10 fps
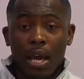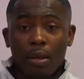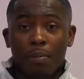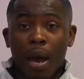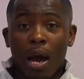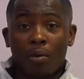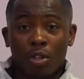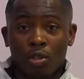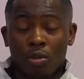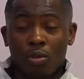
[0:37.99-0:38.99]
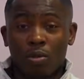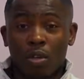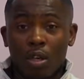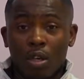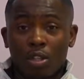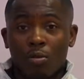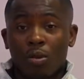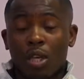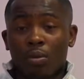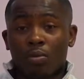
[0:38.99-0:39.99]
and empower you to
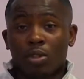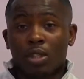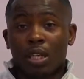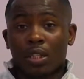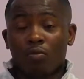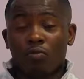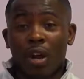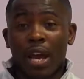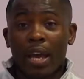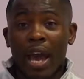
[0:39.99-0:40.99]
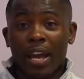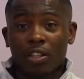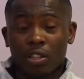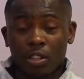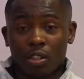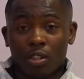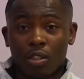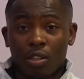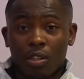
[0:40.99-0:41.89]
be able to take the right action